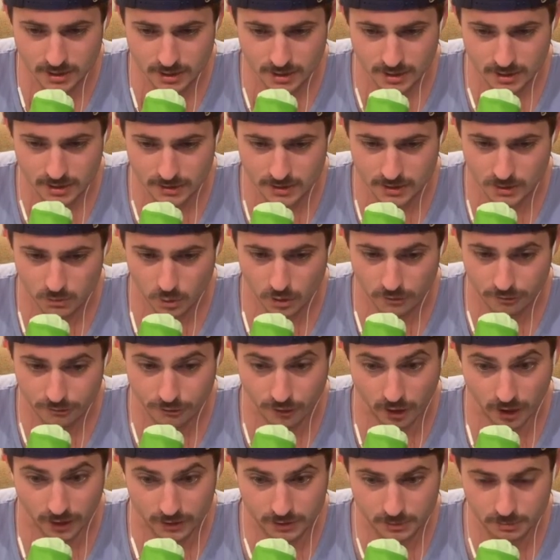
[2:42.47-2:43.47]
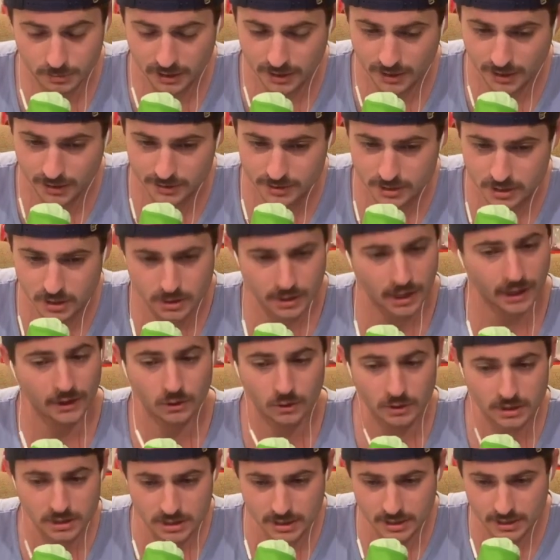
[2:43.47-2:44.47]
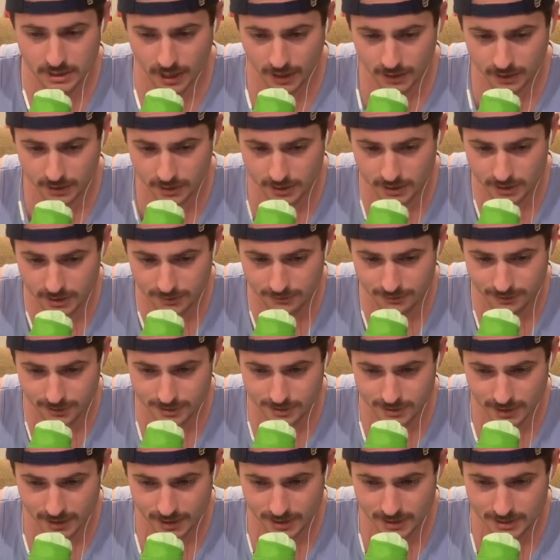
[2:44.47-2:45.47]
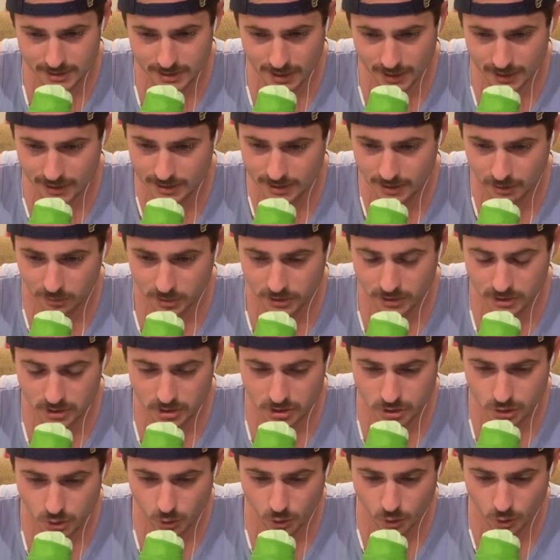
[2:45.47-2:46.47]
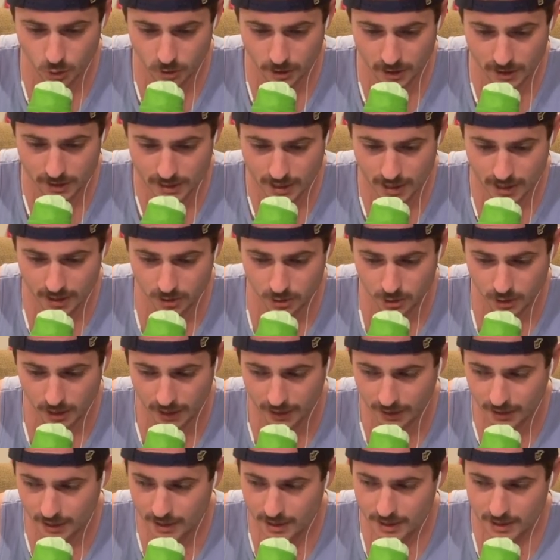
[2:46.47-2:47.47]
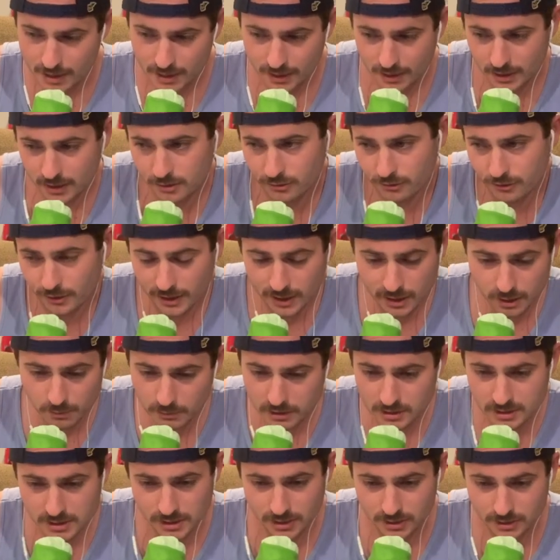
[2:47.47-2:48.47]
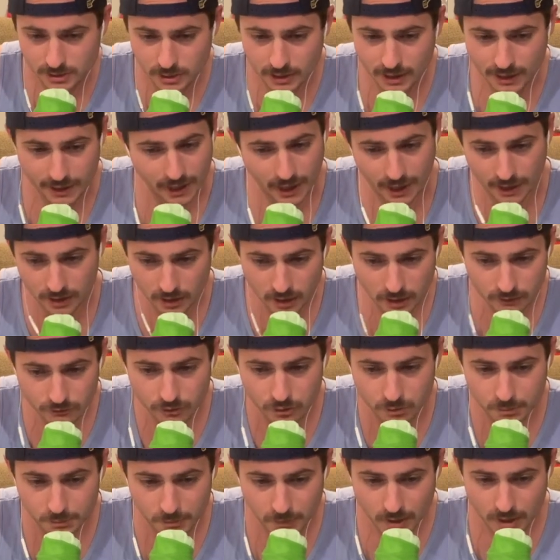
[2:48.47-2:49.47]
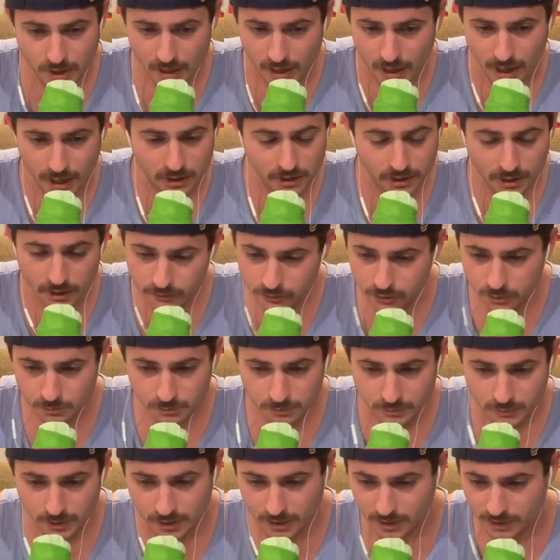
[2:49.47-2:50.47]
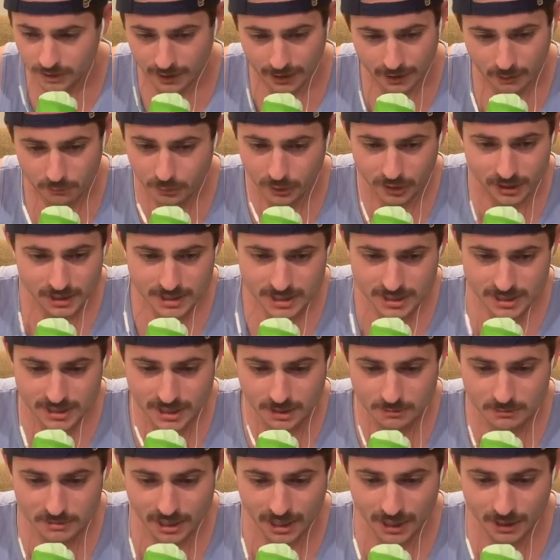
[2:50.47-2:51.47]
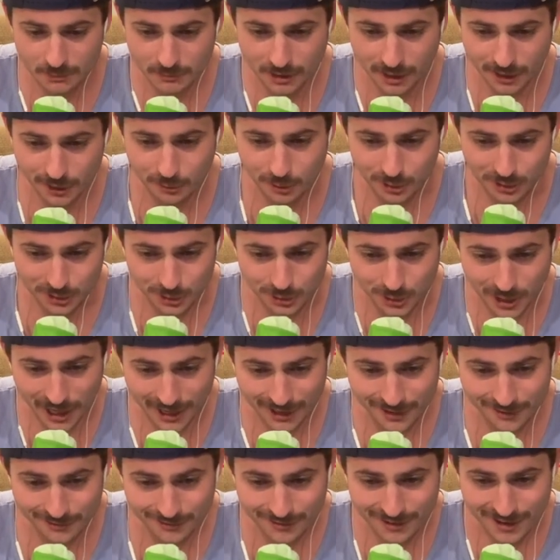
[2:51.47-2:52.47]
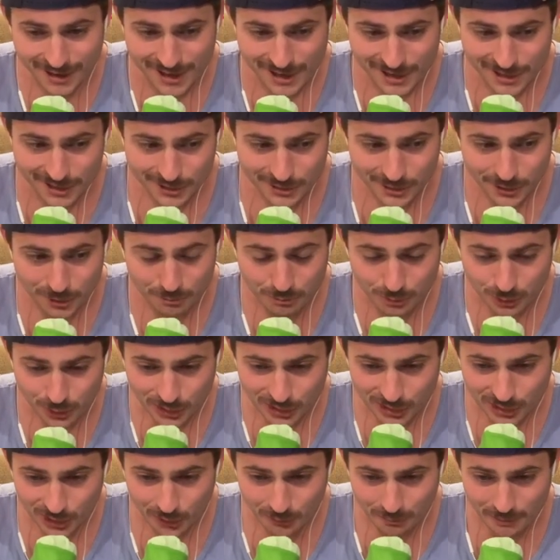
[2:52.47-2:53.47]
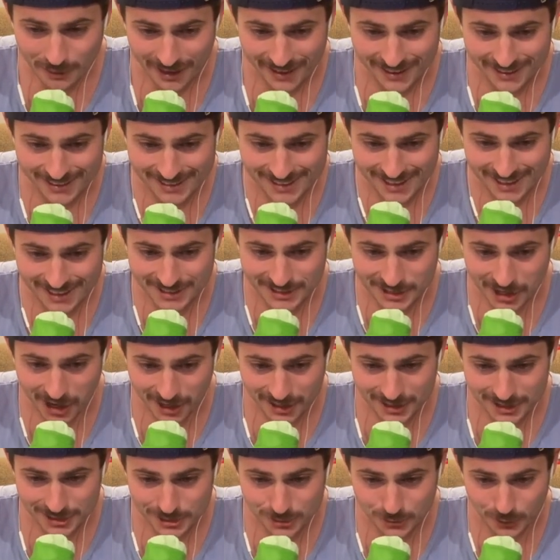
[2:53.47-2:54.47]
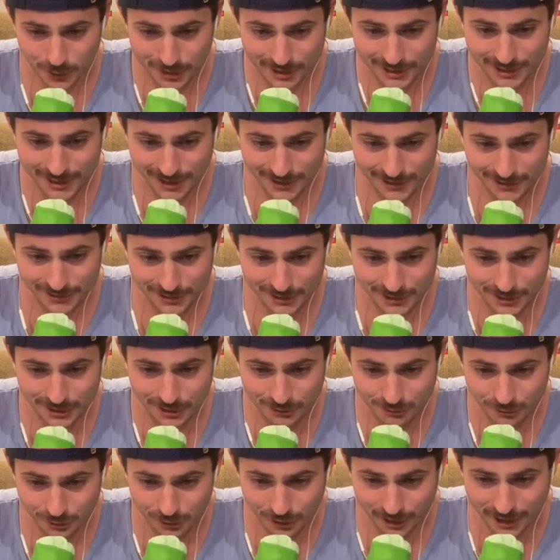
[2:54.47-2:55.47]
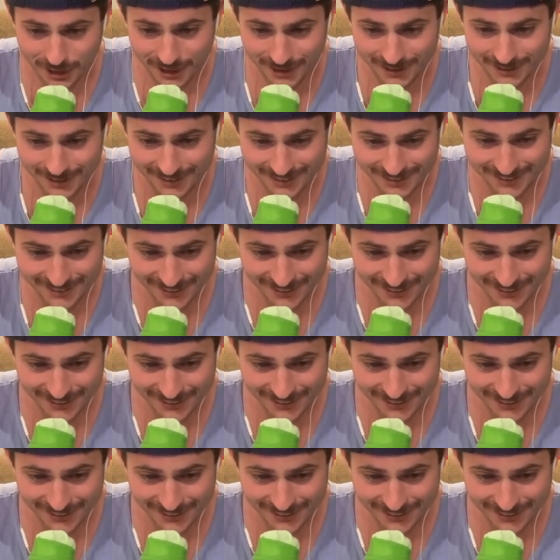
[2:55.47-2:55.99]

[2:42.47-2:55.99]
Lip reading: we're fucked, because not only is he knocking on defense, like, he's not a double digit scorer right now. Like, he's Frank Kaminsky, dude. Like, I love him. Like, but at the same time, like, when you have, you know, Brooke Lopez and Giannis running down the freaking